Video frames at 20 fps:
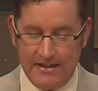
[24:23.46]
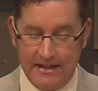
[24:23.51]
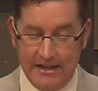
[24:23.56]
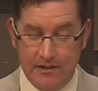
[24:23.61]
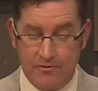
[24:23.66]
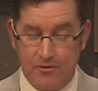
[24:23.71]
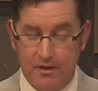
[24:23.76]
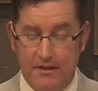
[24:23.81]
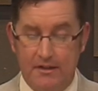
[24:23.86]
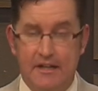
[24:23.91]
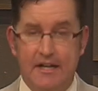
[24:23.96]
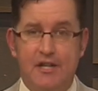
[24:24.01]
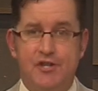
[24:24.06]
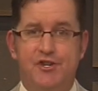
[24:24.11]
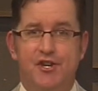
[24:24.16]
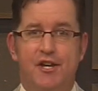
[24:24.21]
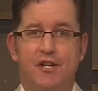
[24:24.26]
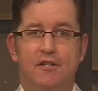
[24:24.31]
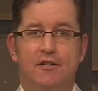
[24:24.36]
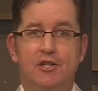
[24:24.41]
in
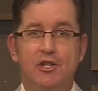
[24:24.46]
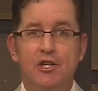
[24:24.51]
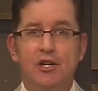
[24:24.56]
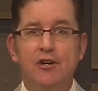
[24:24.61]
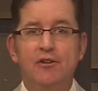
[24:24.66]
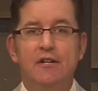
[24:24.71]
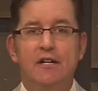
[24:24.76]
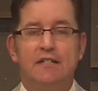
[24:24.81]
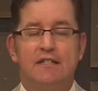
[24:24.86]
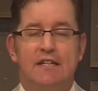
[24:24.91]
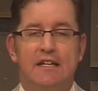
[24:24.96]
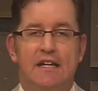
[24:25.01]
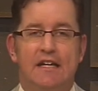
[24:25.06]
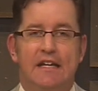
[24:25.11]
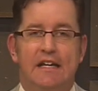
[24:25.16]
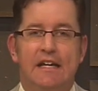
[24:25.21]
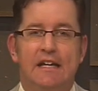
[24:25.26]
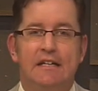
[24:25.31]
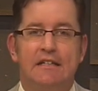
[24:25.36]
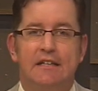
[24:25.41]
religion, unity
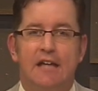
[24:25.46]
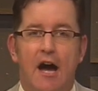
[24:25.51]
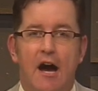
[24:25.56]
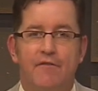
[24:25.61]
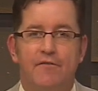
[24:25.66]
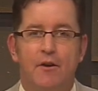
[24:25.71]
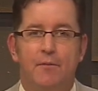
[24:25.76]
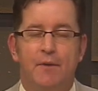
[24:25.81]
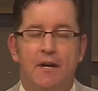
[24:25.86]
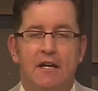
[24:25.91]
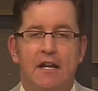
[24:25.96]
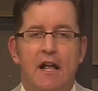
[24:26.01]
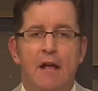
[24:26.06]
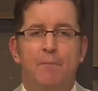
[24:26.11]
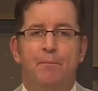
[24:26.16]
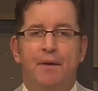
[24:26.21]
in government,